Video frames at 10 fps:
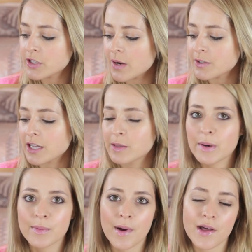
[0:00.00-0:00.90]
shower gel and
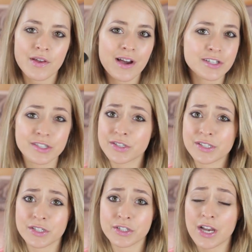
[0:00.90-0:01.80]
bubble bath. I just use
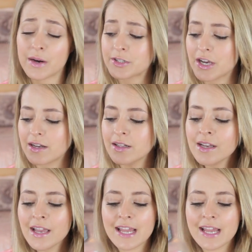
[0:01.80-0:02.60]
this as shower gel.